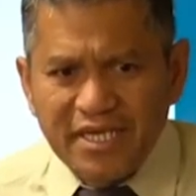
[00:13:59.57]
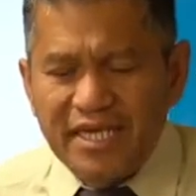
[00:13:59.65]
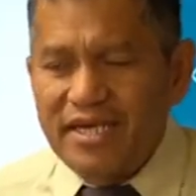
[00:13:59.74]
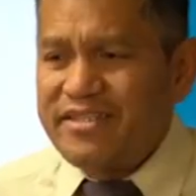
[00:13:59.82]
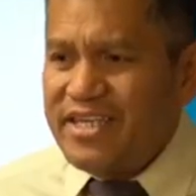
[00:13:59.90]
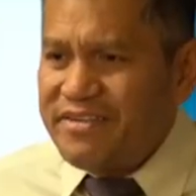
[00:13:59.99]

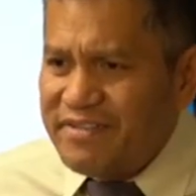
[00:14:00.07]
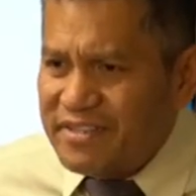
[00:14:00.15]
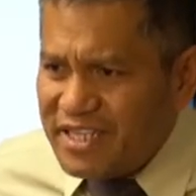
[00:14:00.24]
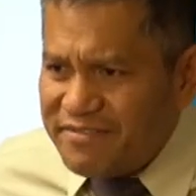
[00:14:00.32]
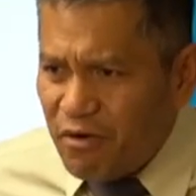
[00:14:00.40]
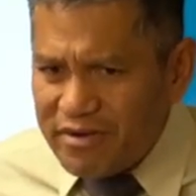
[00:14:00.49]
They even
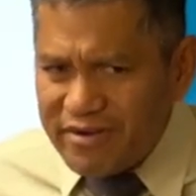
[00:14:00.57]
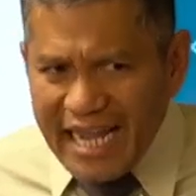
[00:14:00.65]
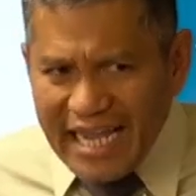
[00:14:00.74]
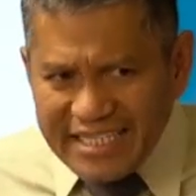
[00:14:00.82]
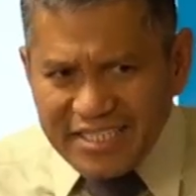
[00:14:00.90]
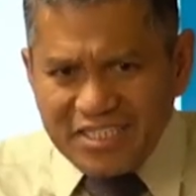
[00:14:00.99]
give all their
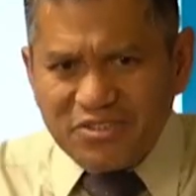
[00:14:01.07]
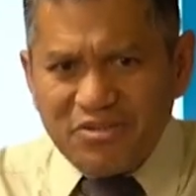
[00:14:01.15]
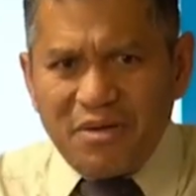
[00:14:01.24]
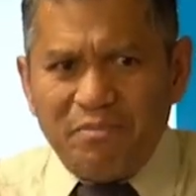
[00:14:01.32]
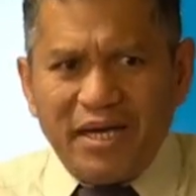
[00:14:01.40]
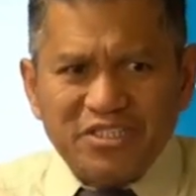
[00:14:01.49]
assets to the
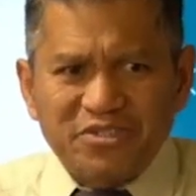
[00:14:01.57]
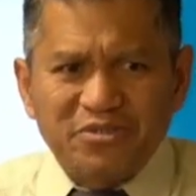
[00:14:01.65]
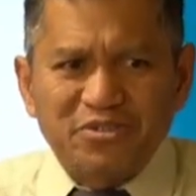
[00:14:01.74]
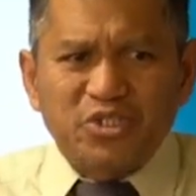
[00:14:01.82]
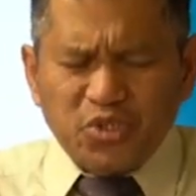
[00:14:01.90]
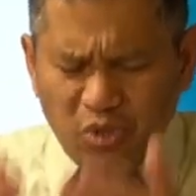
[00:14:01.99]
pastors,
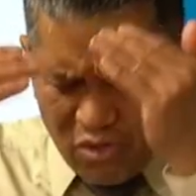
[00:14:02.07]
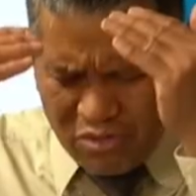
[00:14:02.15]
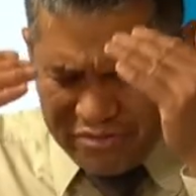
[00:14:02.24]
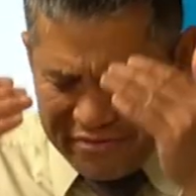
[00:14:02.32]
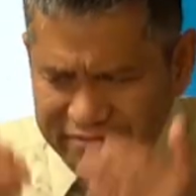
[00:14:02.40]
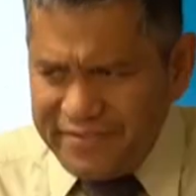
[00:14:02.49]
so
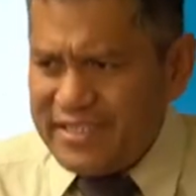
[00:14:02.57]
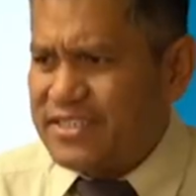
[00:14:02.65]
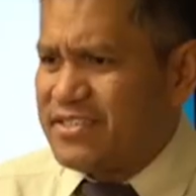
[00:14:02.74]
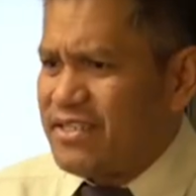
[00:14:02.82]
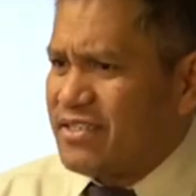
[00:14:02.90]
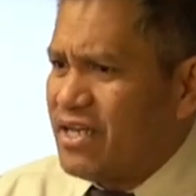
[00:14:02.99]
convinced
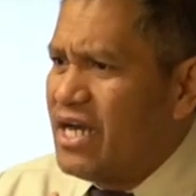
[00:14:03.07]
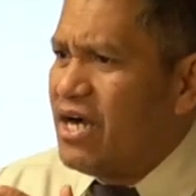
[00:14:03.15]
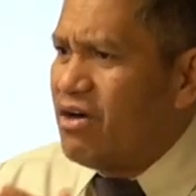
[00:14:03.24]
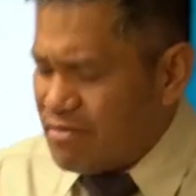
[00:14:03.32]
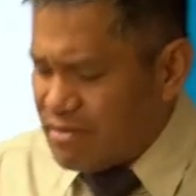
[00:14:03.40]
that on